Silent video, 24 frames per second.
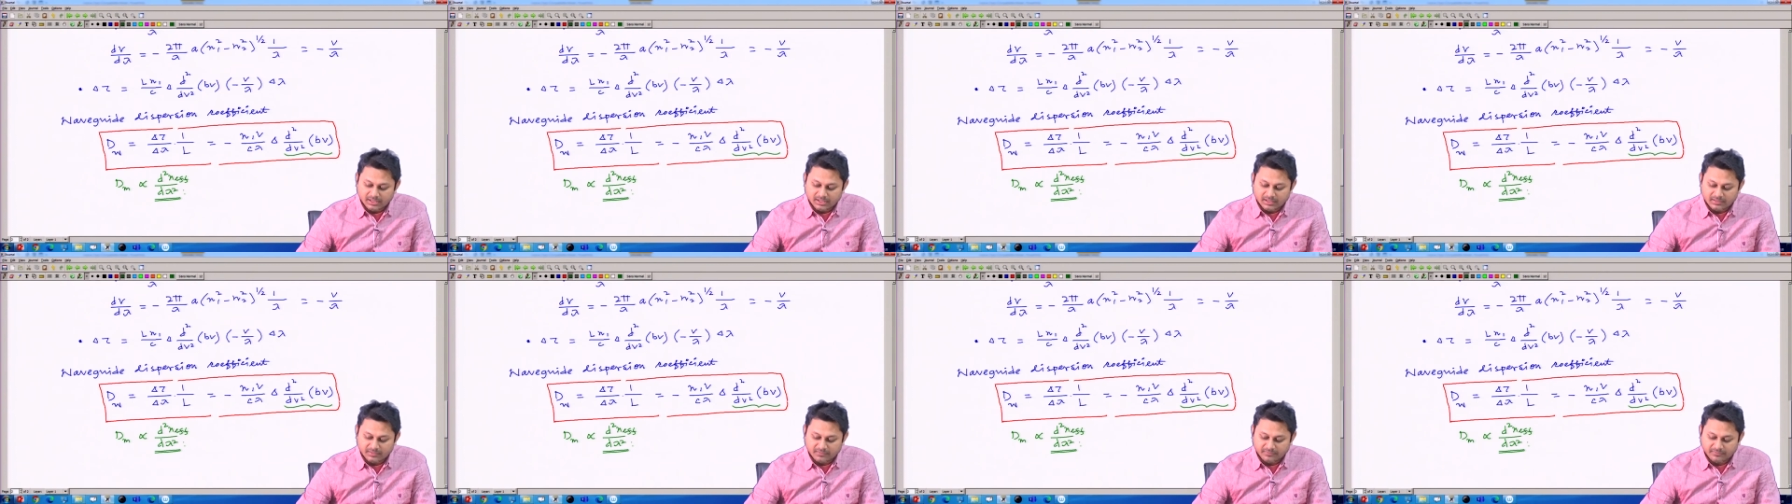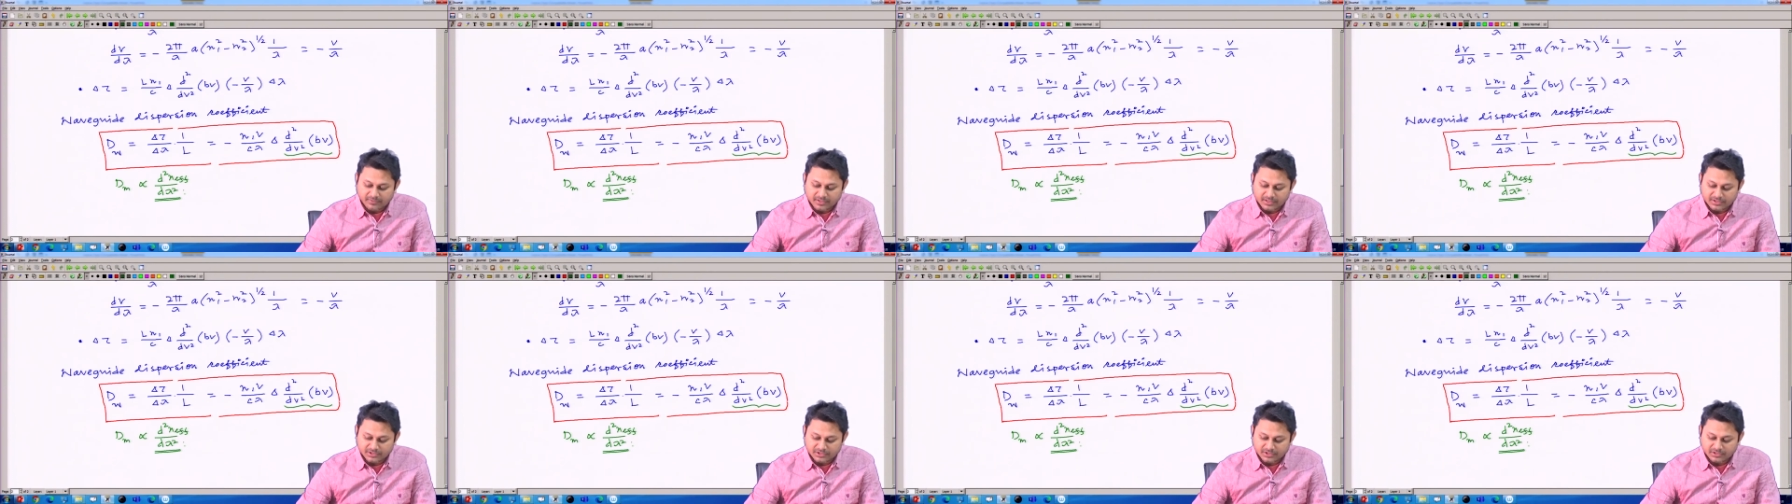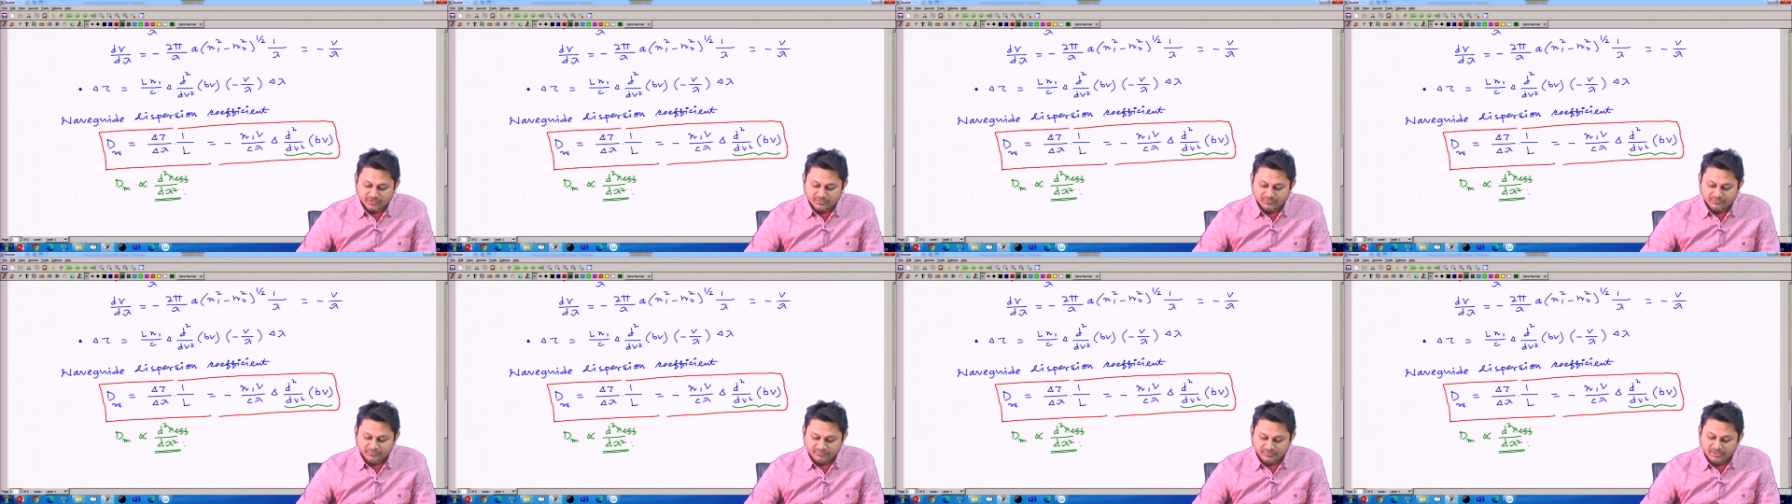as a
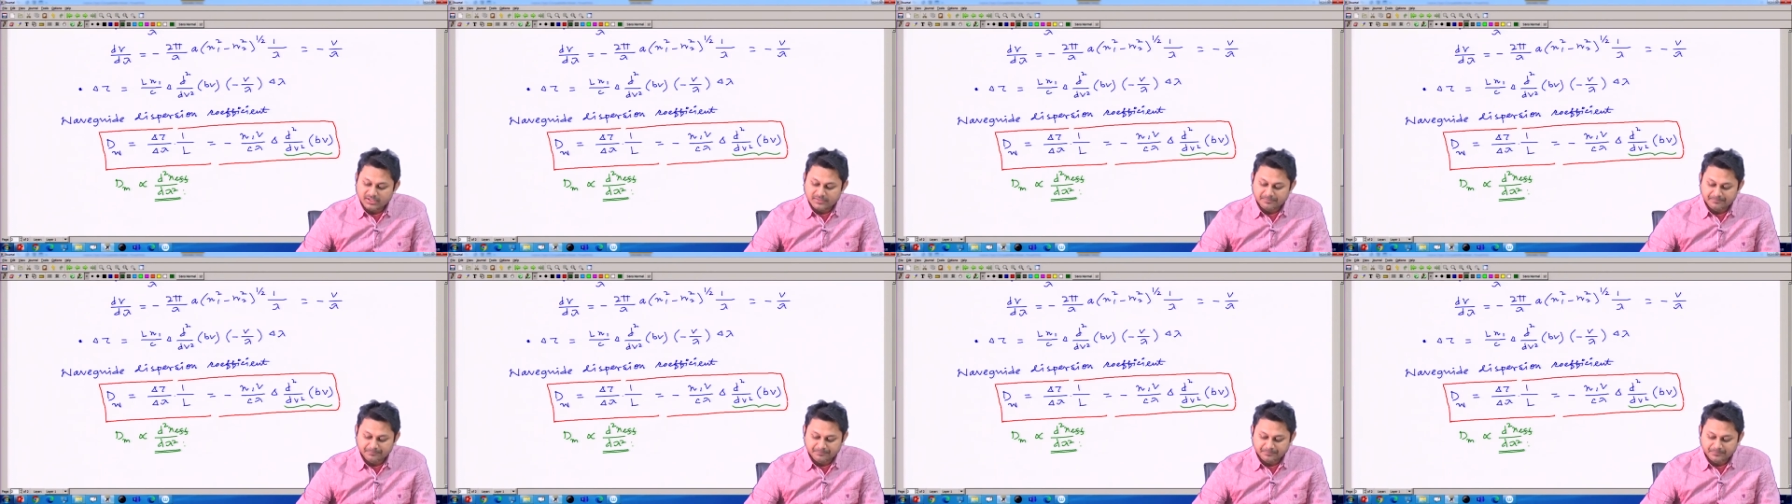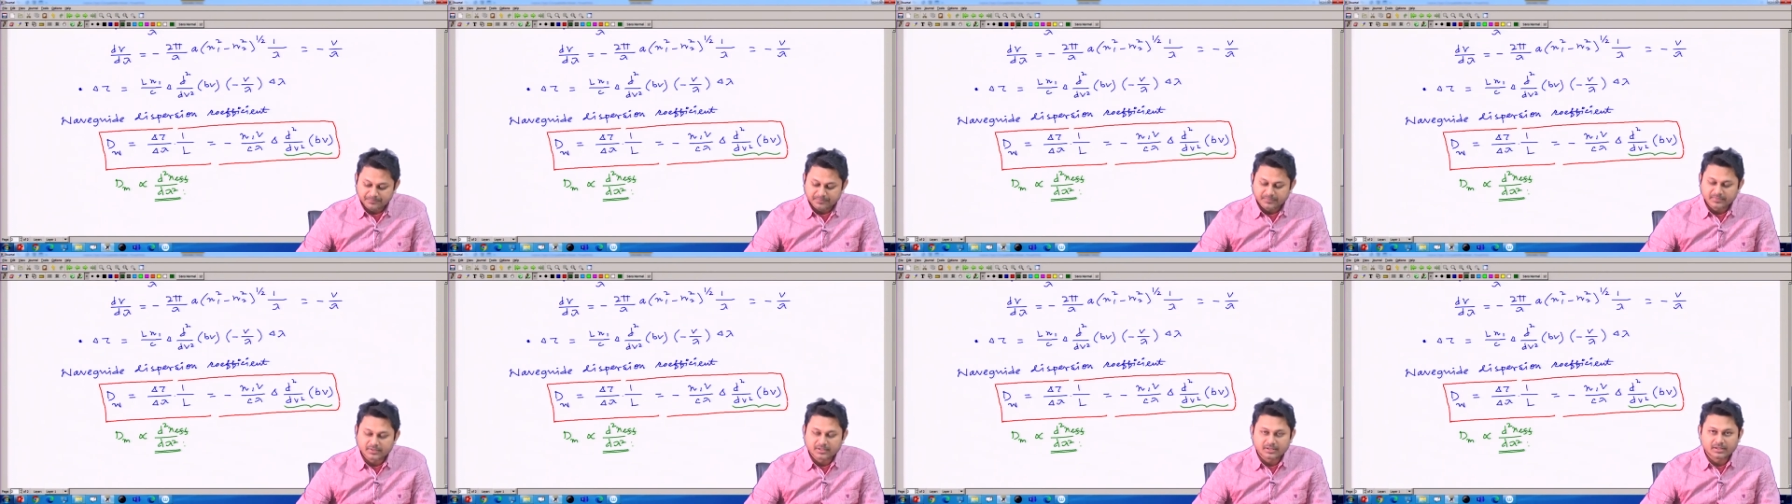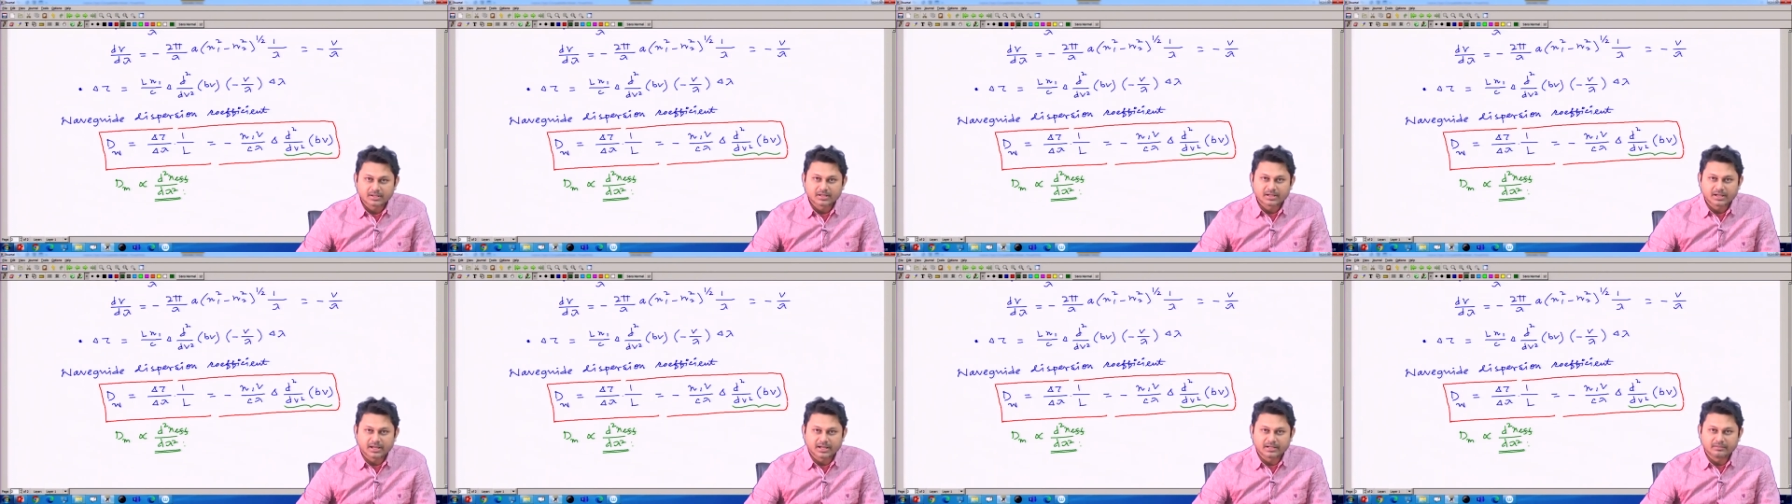function of V
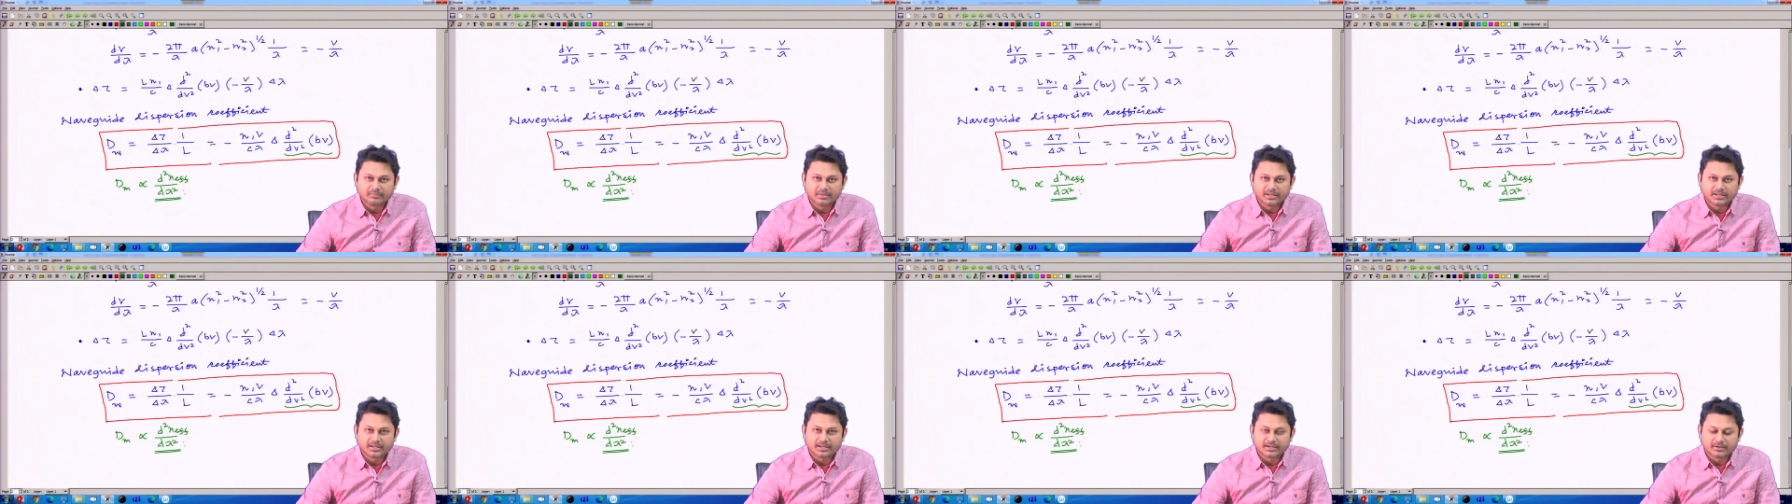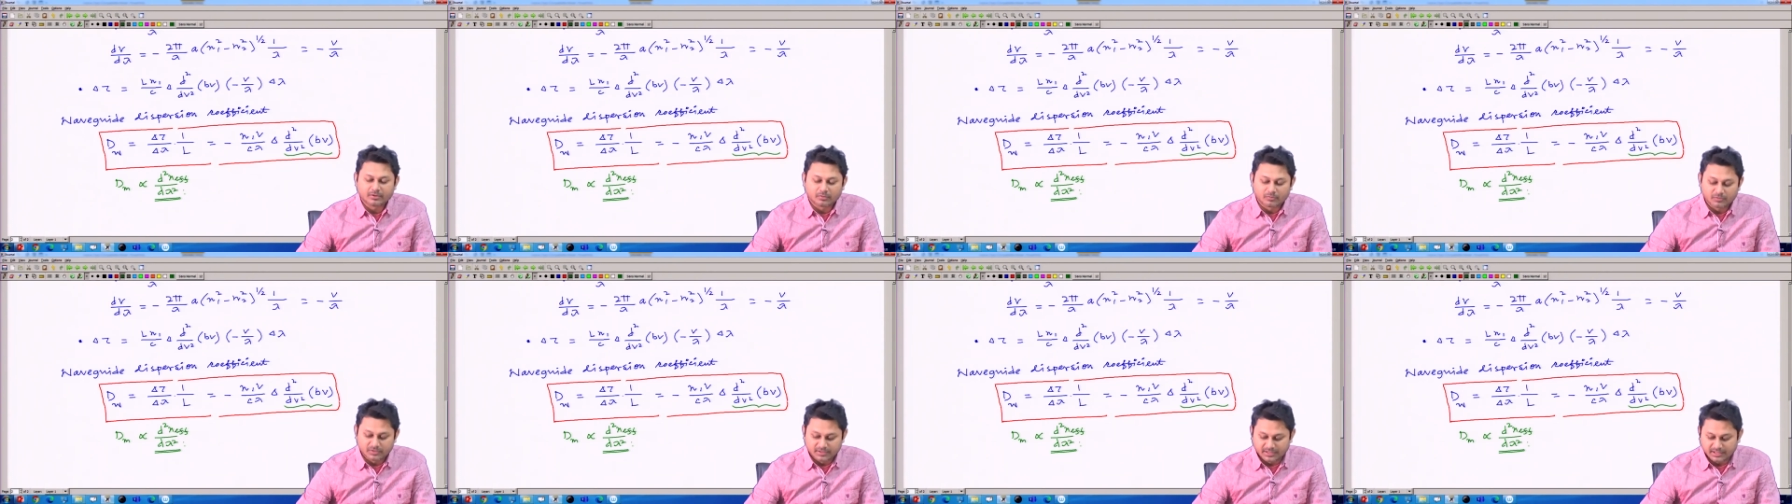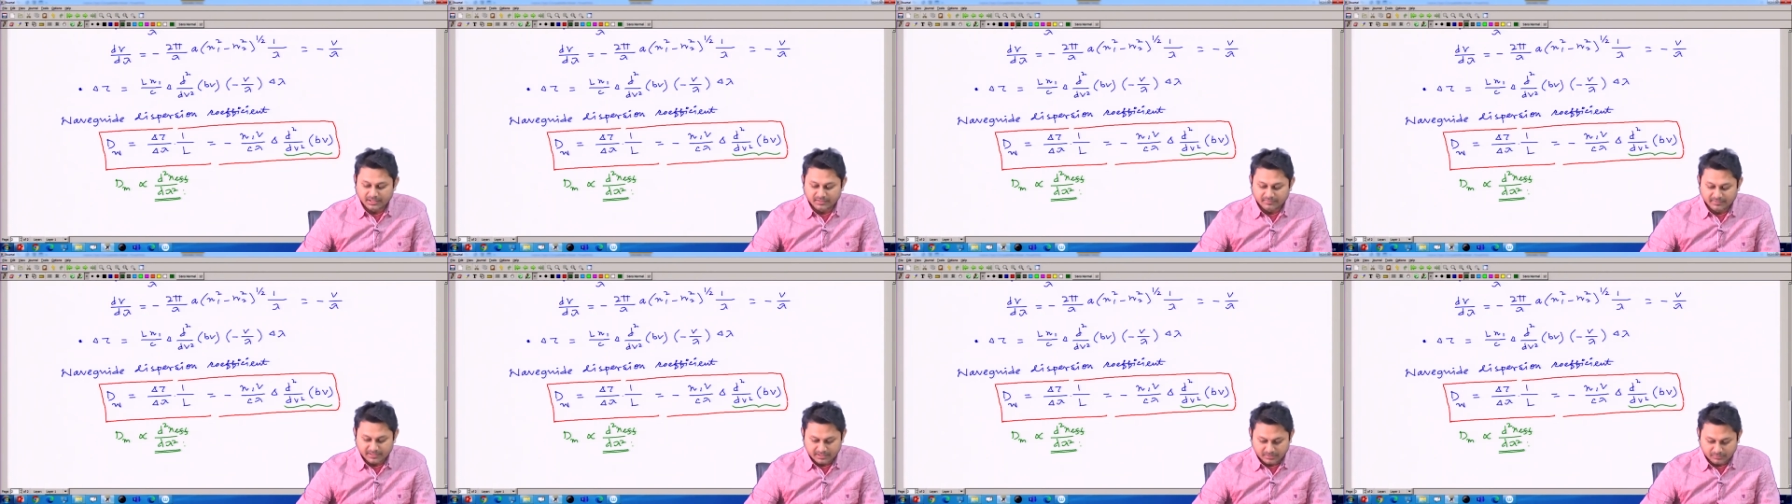and make a double
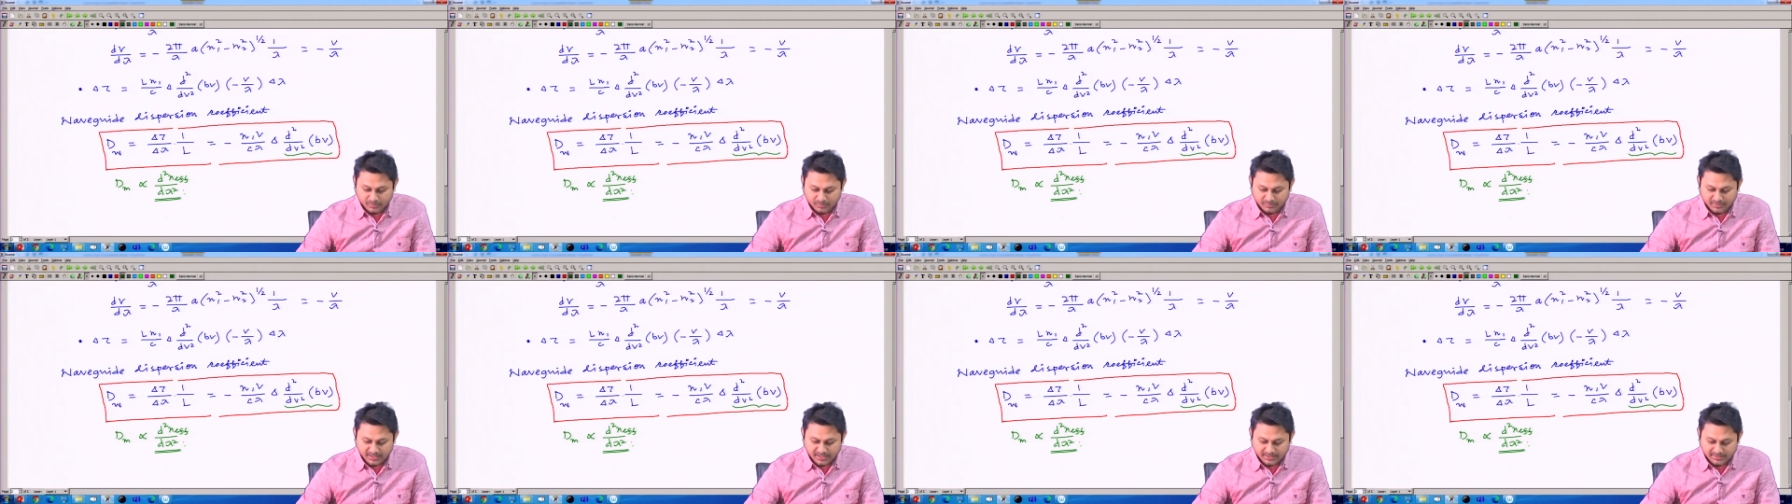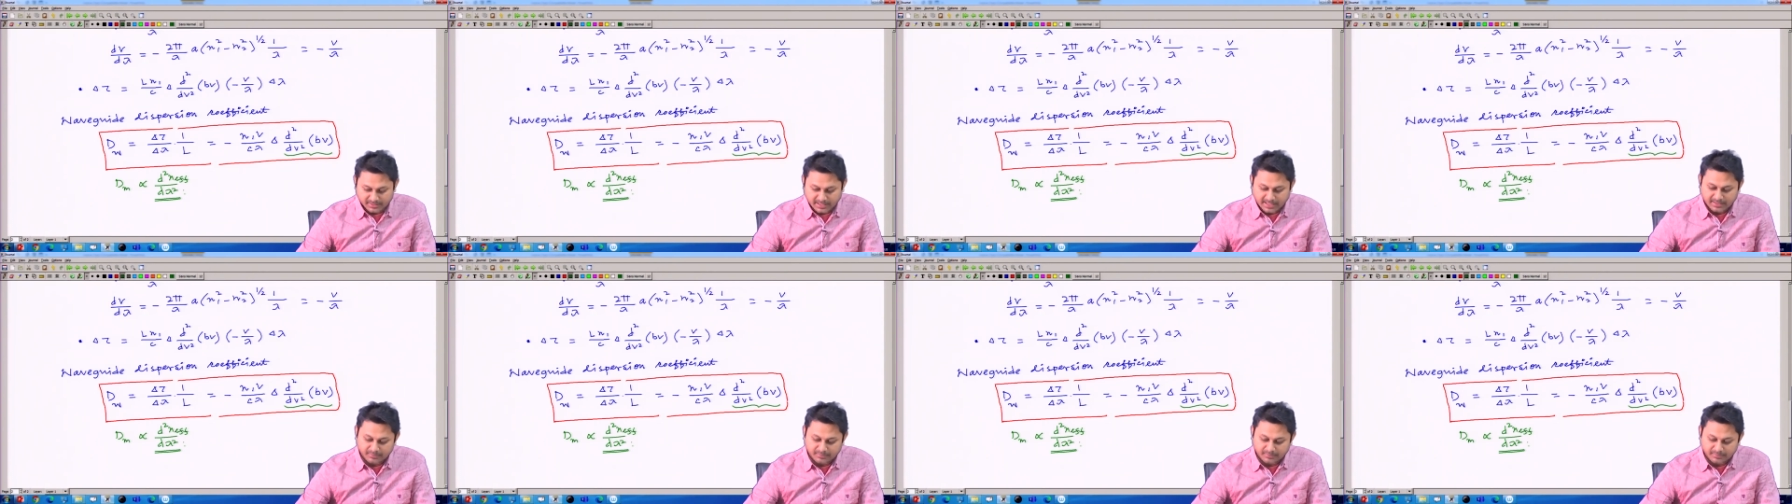derivative of that.